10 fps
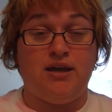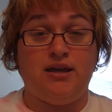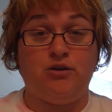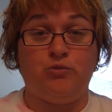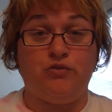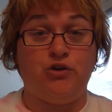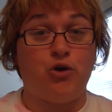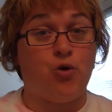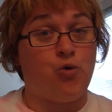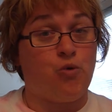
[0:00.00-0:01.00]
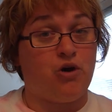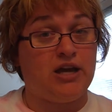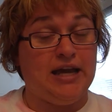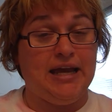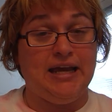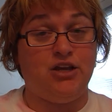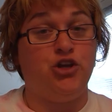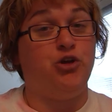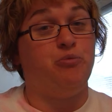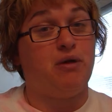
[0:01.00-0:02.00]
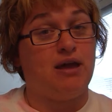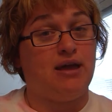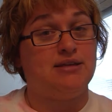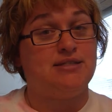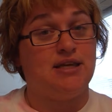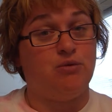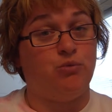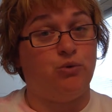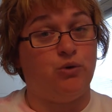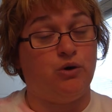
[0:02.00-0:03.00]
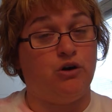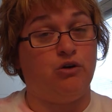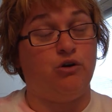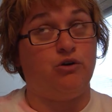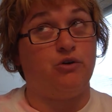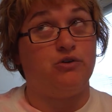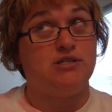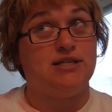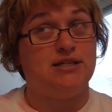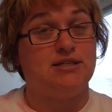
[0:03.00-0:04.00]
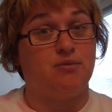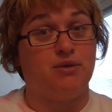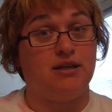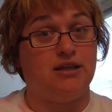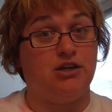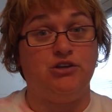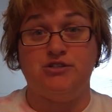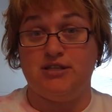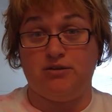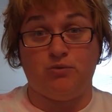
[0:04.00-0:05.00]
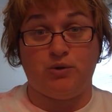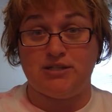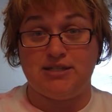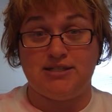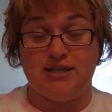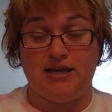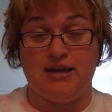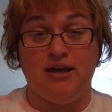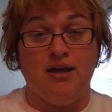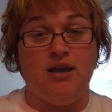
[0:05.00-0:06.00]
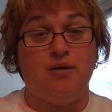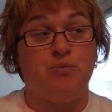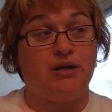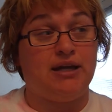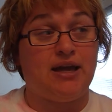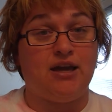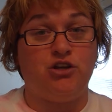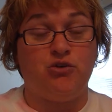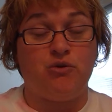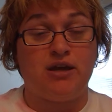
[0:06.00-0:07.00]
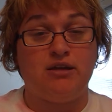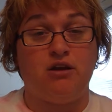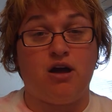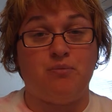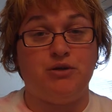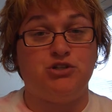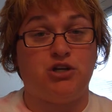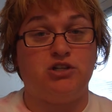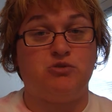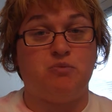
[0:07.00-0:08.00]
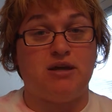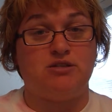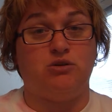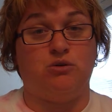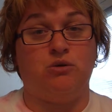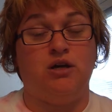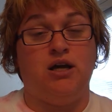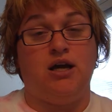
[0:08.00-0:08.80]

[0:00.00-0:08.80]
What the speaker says: And if you go walking in, you may see more or see something that you didn't want to see. But again, you cannot be judgmental.